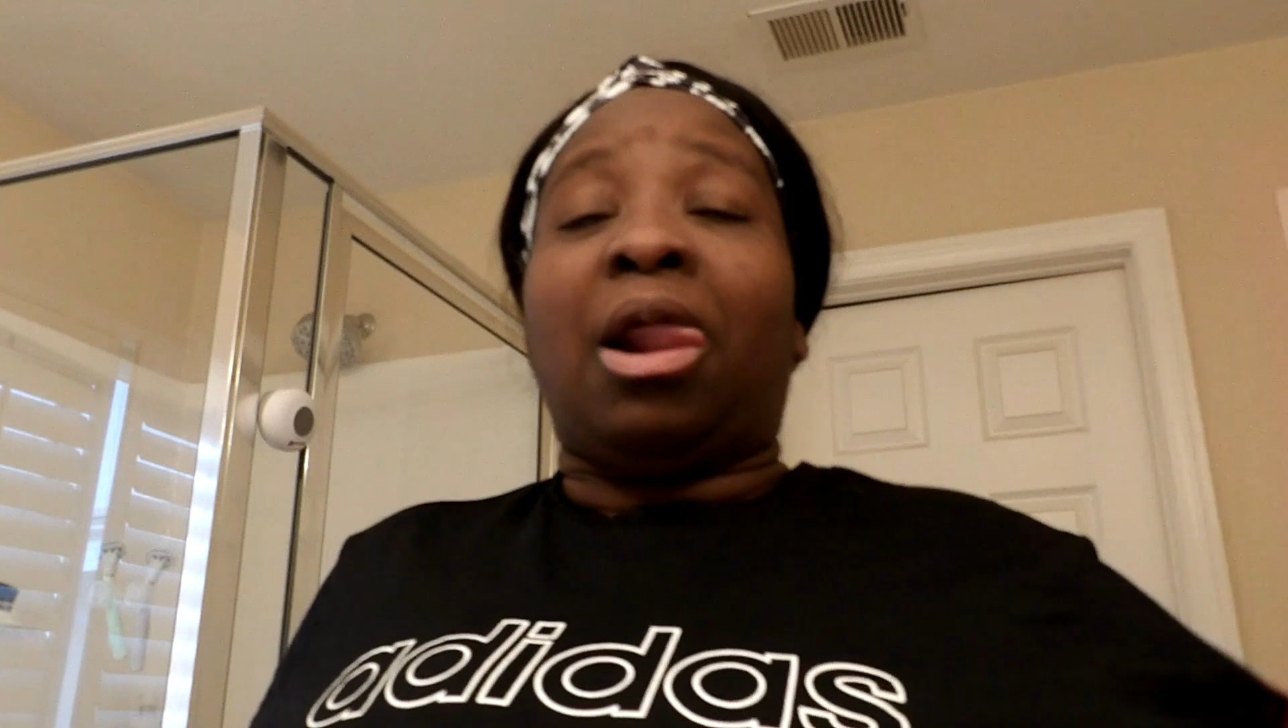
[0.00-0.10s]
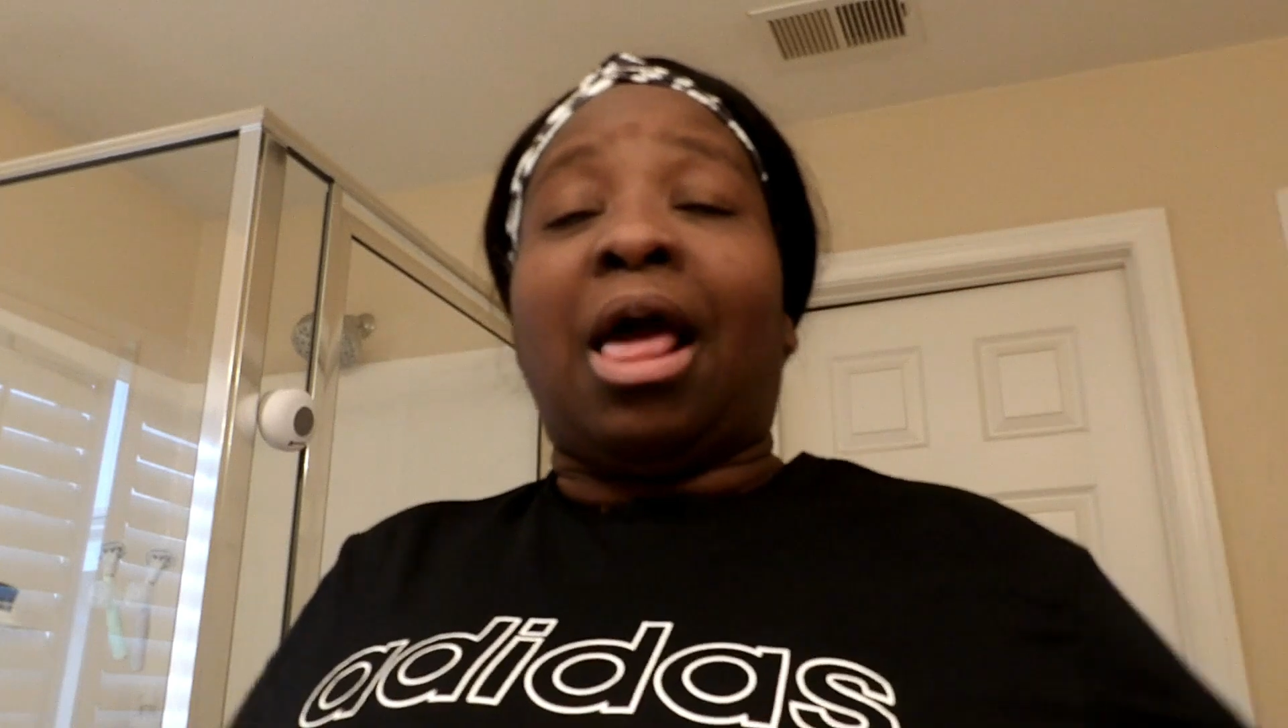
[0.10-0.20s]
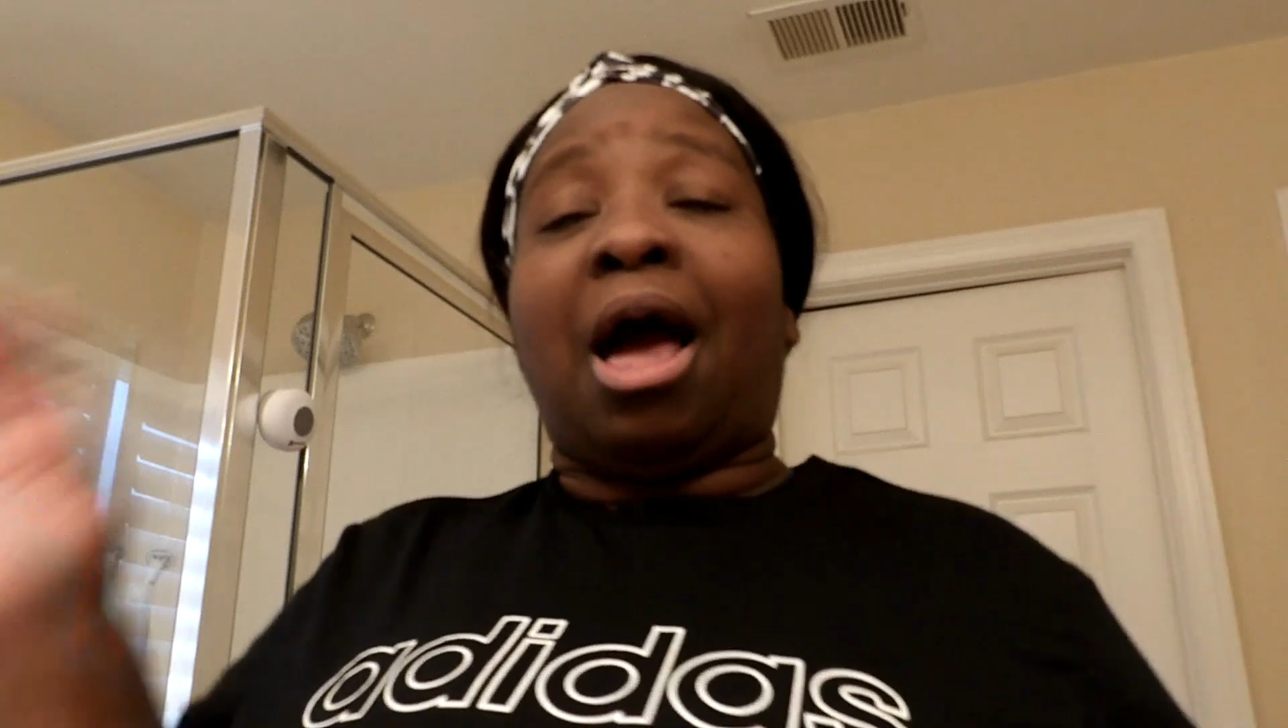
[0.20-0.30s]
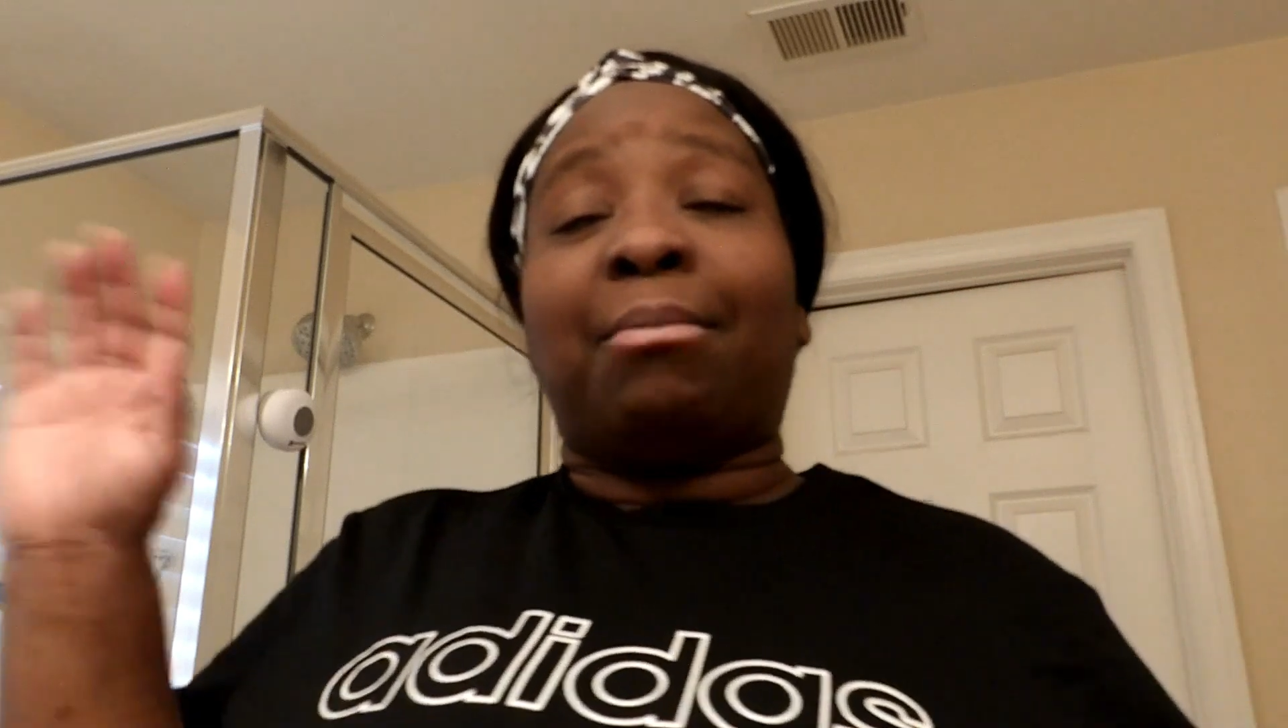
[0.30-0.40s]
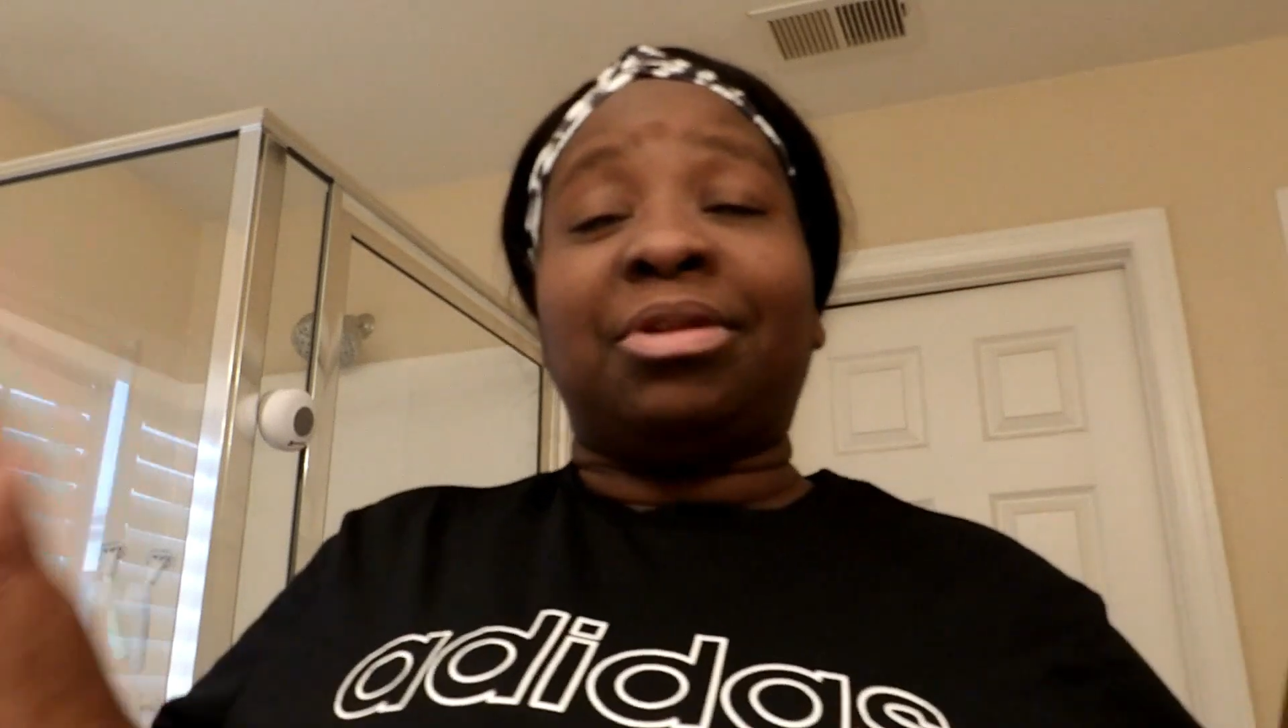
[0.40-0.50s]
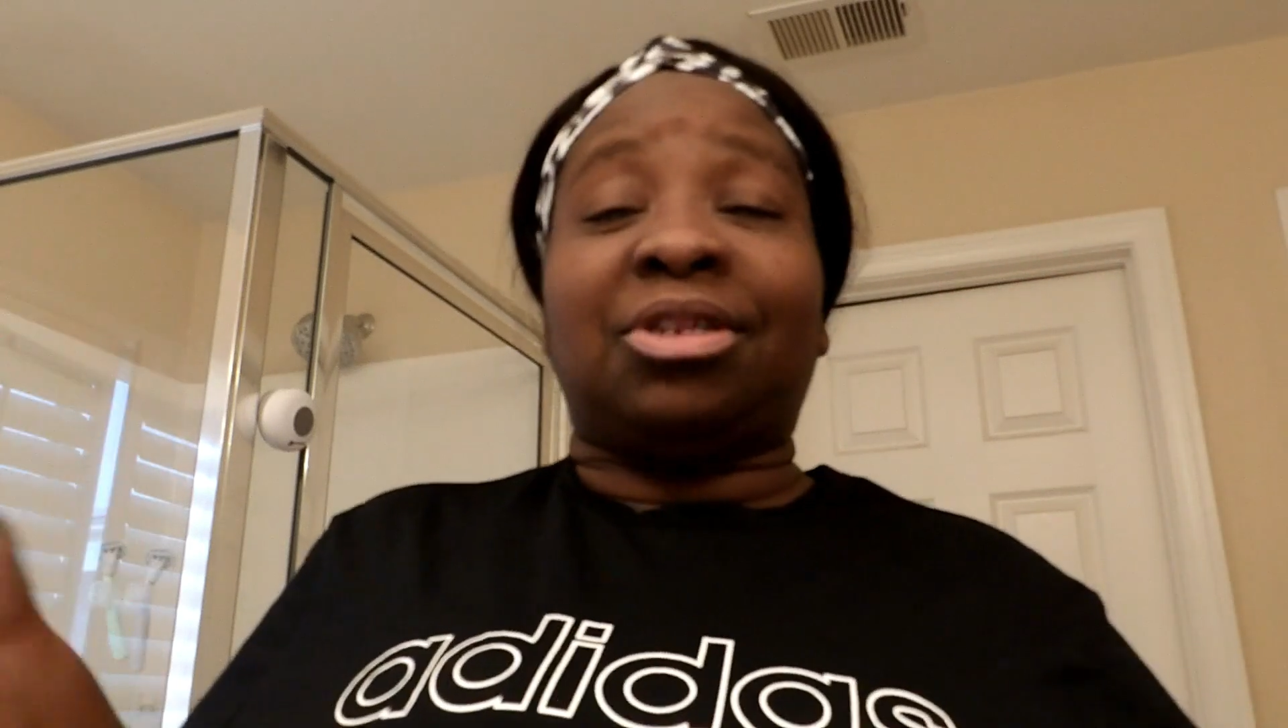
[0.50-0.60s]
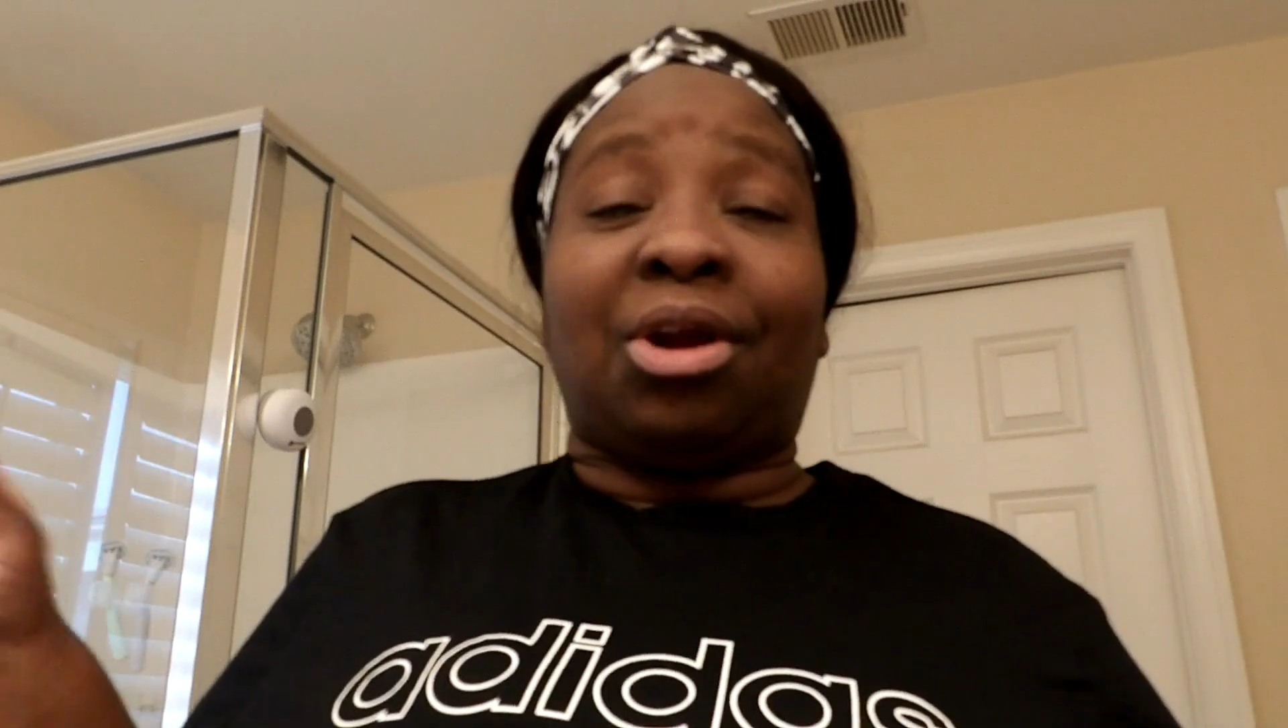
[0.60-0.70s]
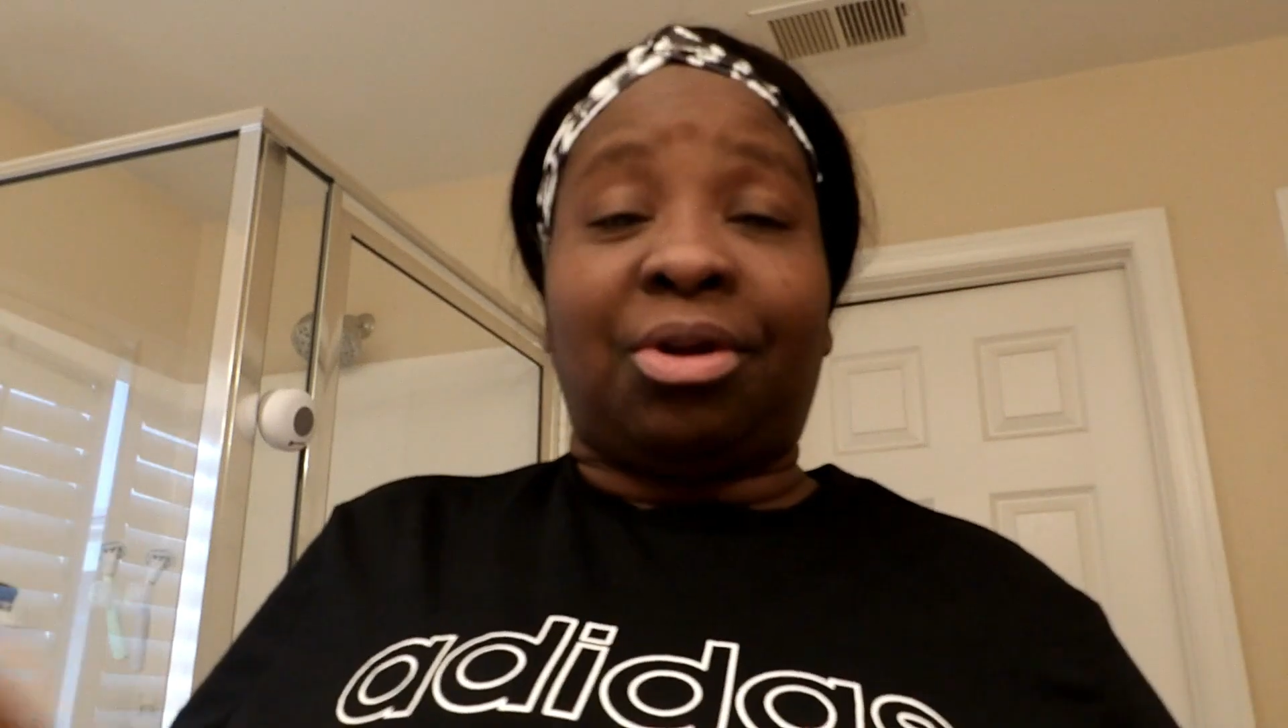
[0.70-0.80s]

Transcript: I'm going to start